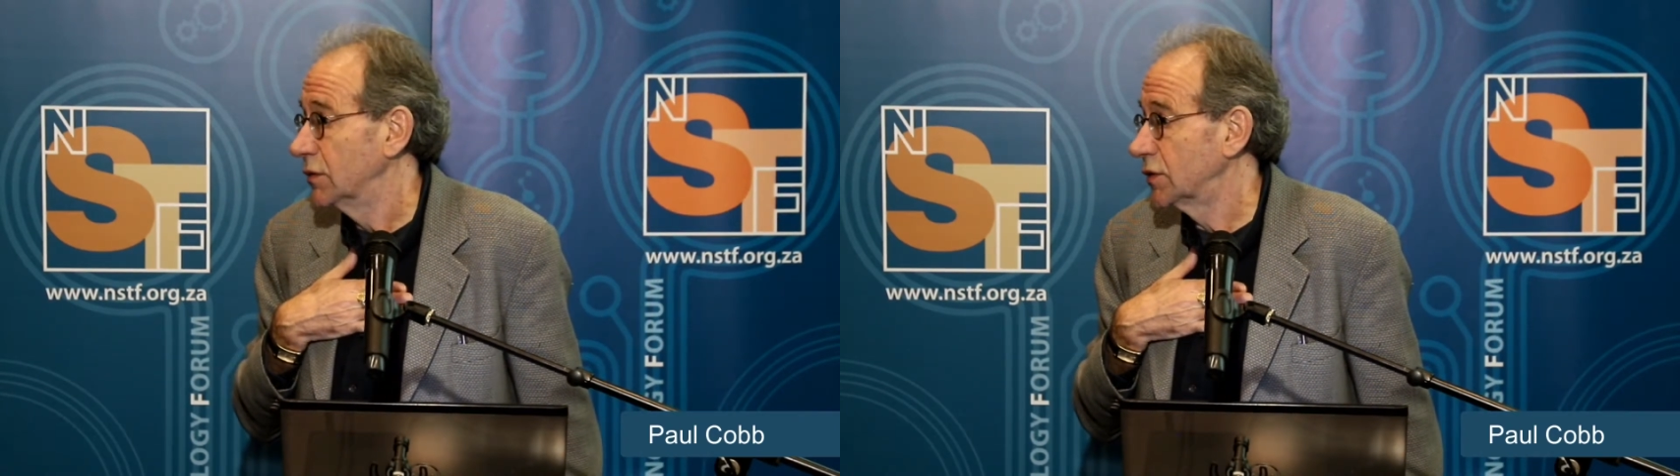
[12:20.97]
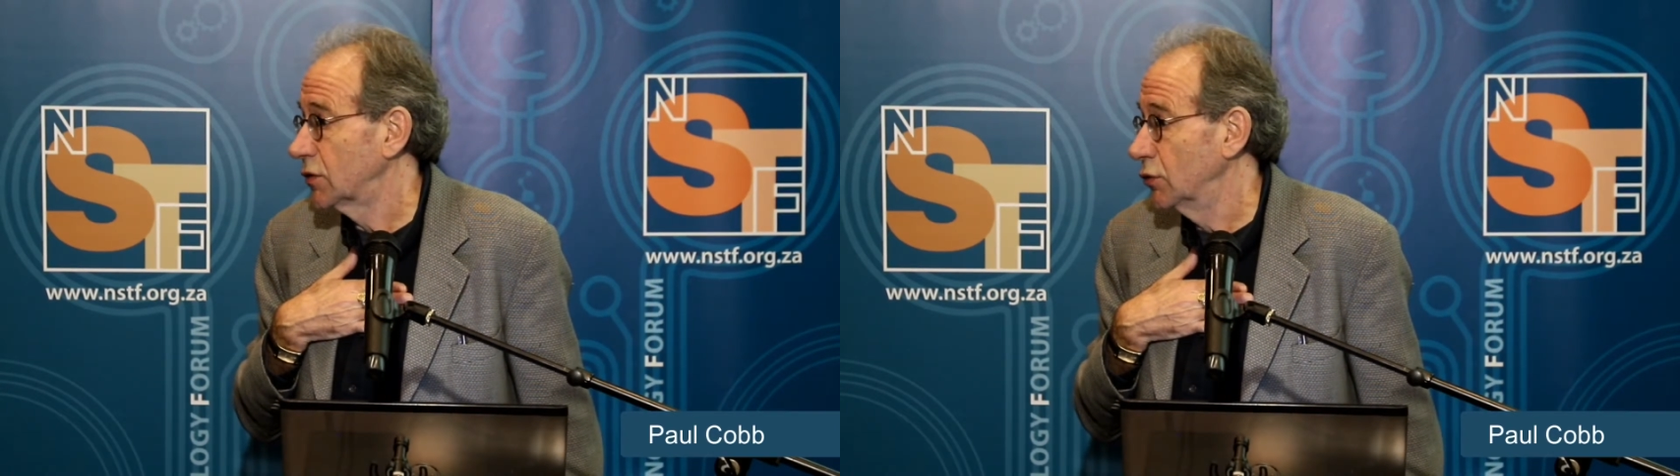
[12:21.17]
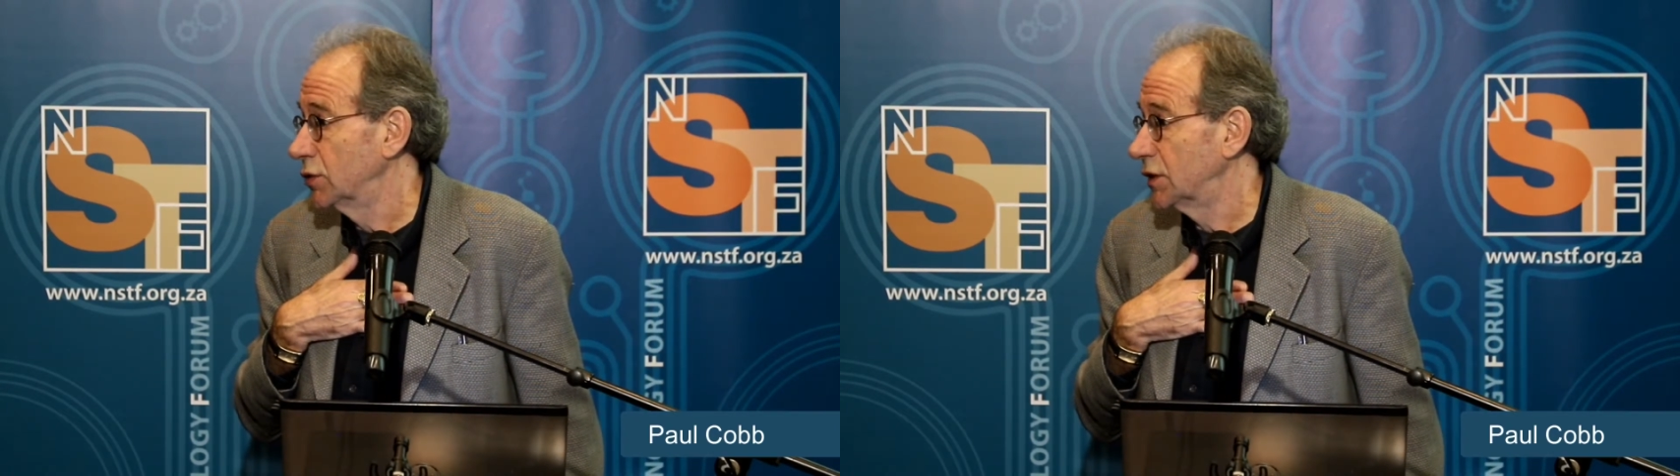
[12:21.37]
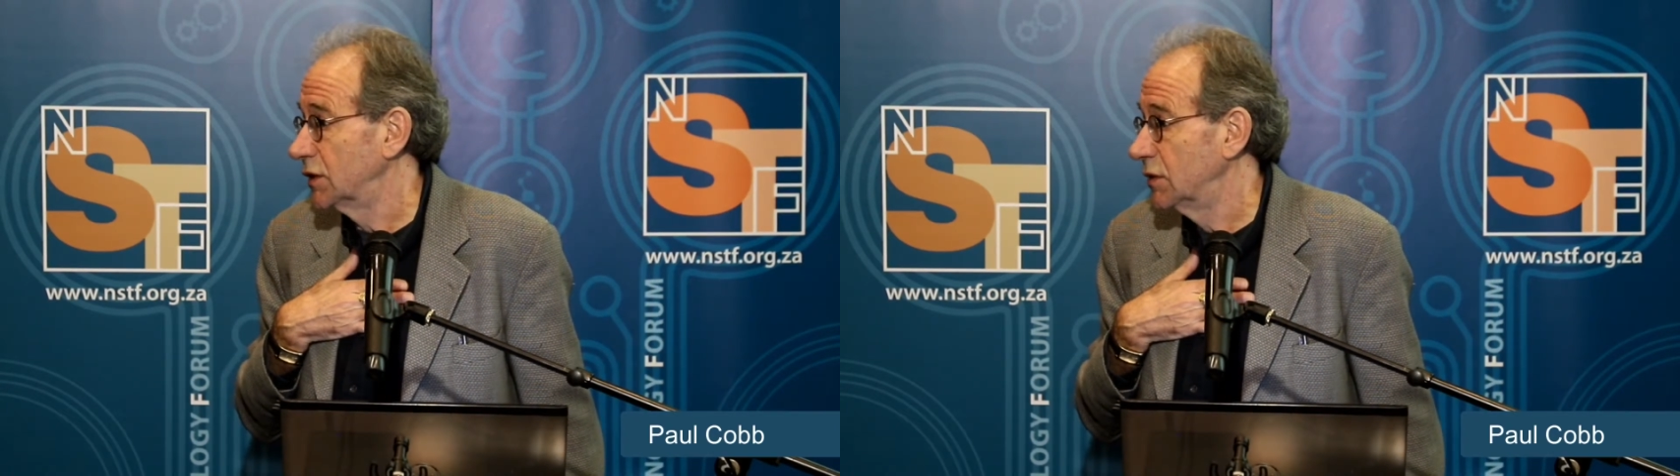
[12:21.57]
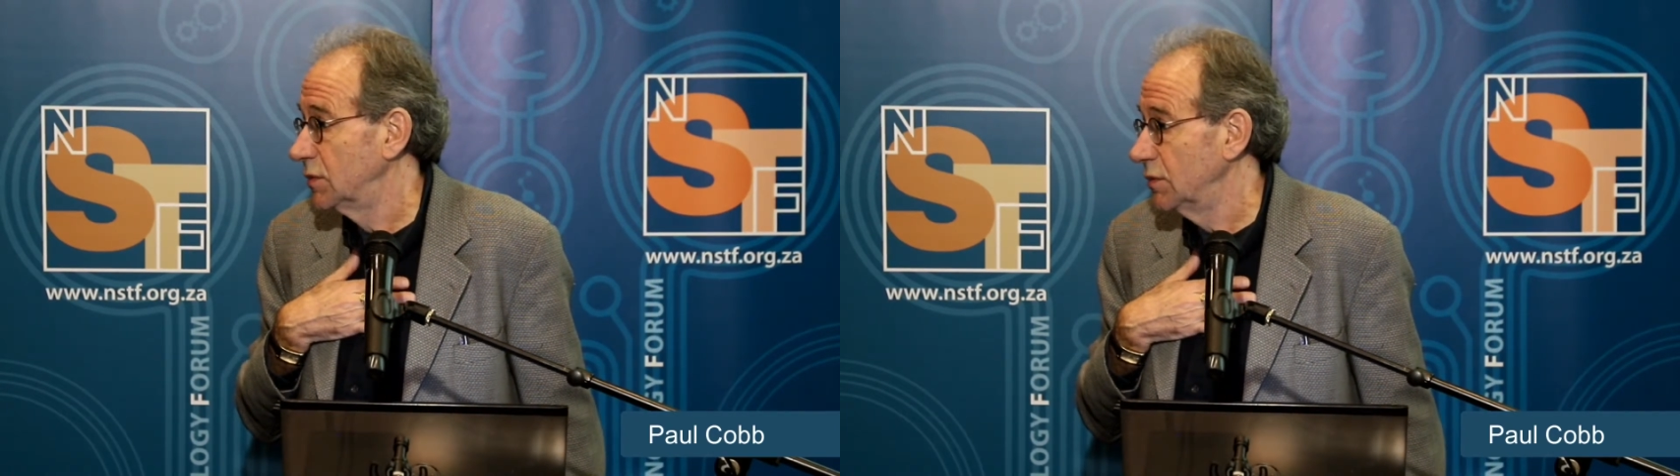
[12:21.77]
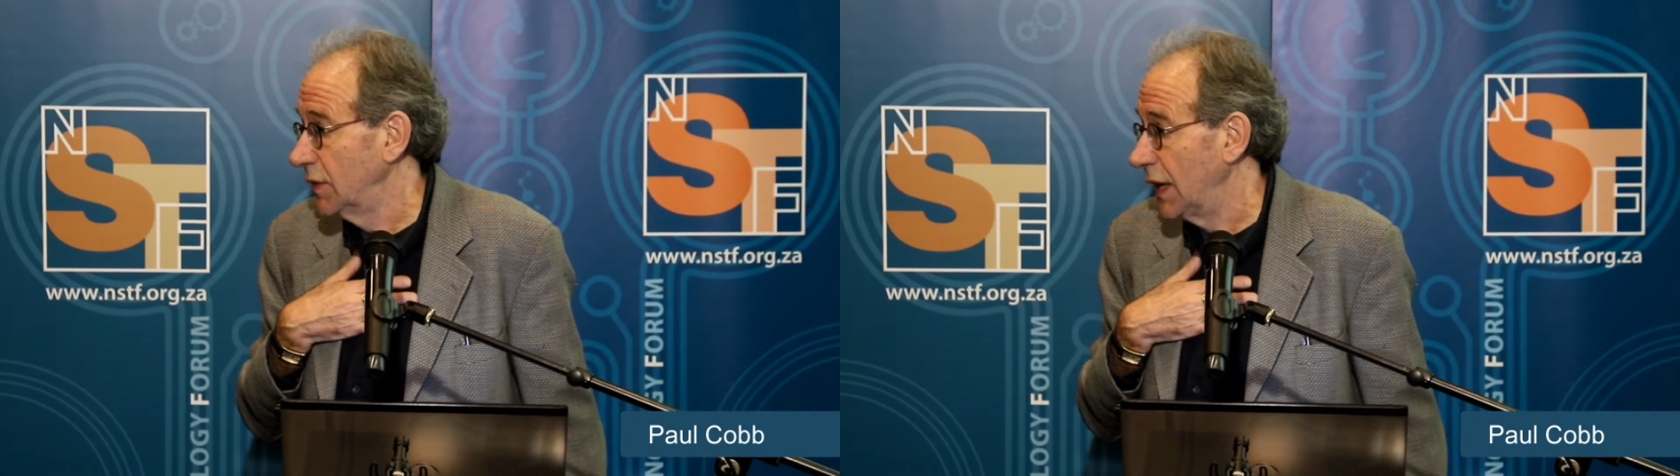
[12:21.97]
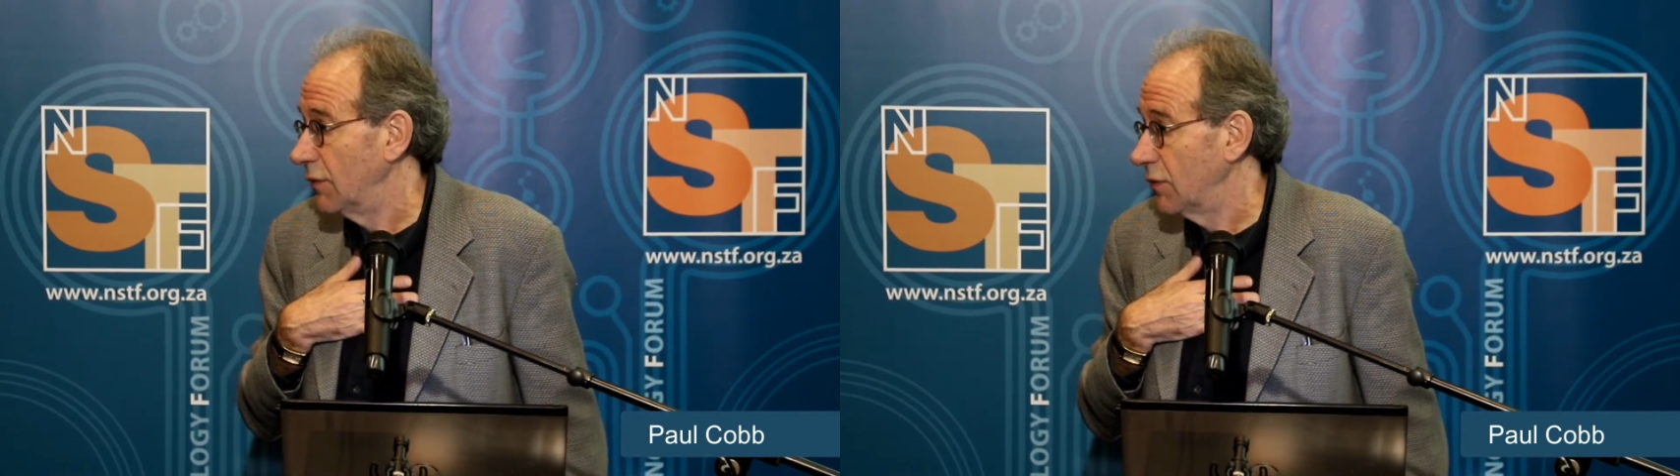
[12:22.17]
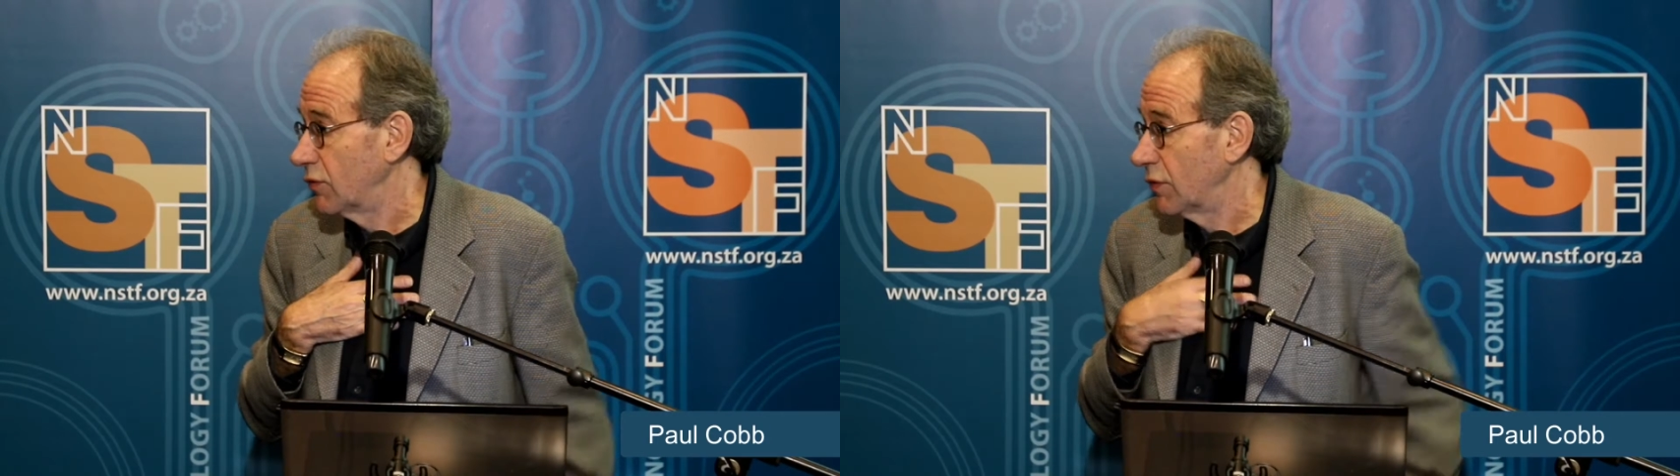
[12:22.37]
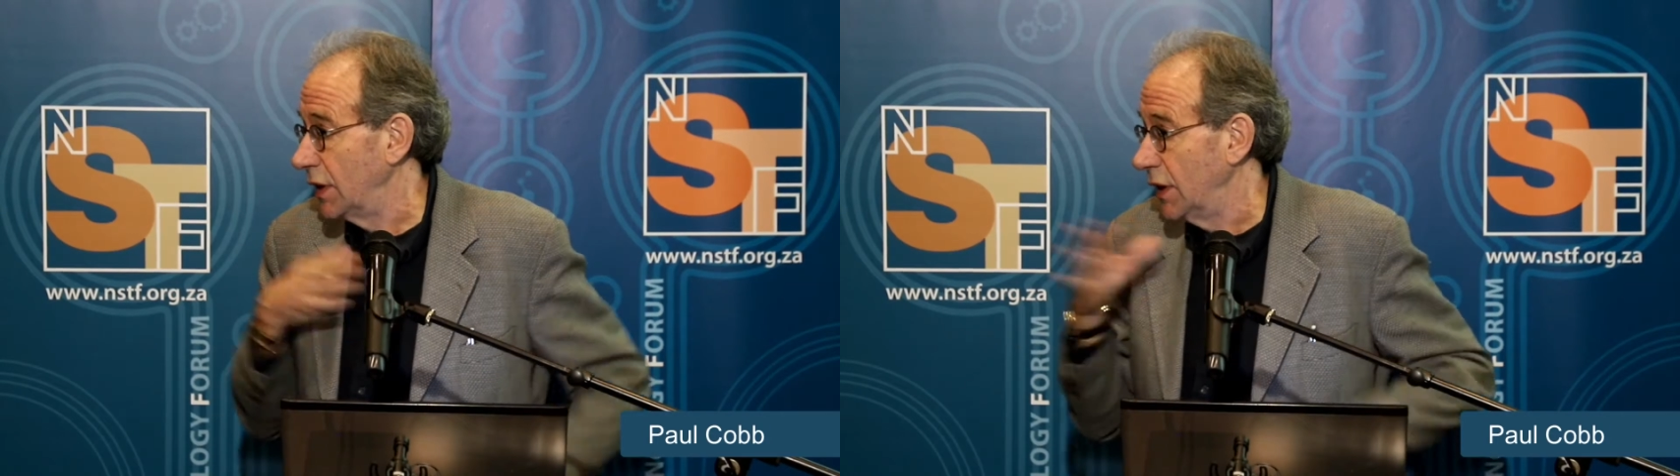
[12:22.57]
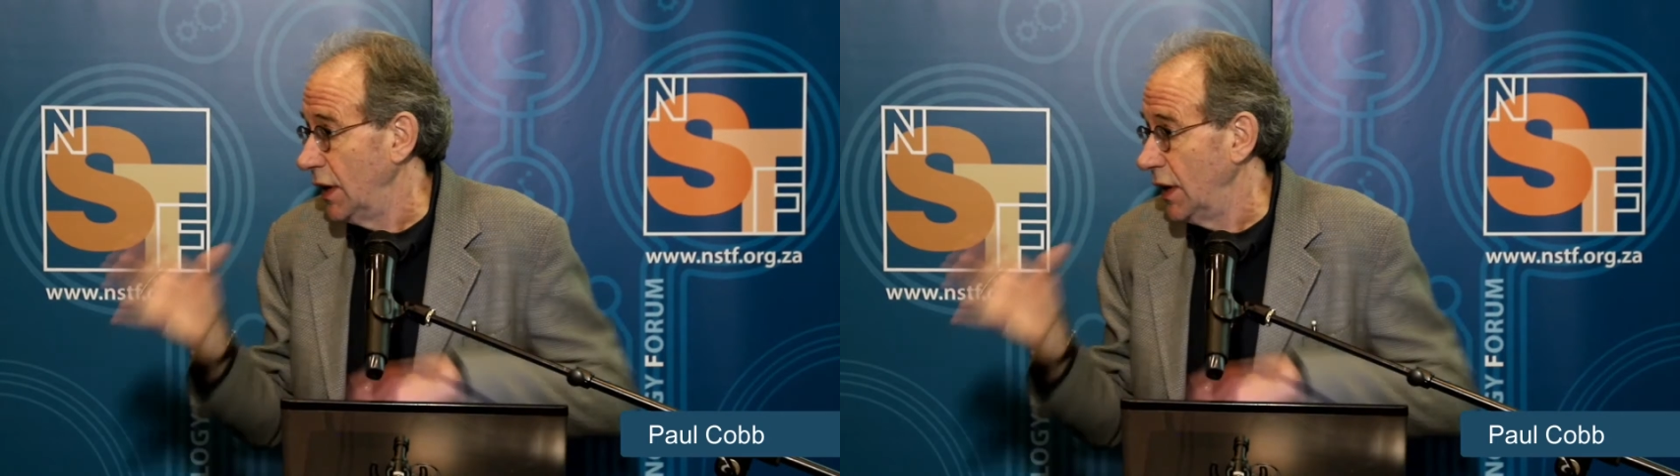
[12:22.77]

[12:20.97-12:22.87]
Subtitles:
School systems can get for free.